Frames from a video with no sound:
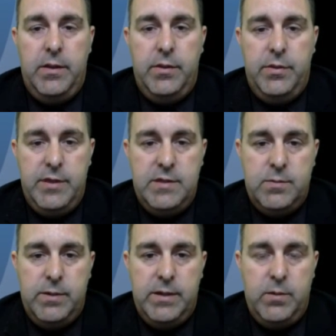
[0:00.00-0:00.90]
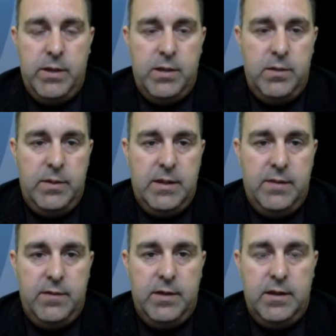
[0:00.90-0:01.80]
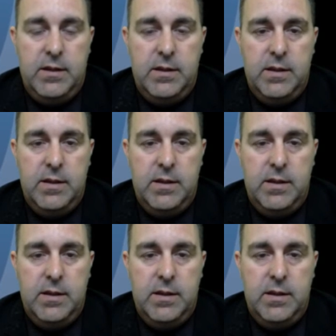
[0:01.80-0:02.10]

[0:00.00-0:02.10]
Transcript: This week we're going covering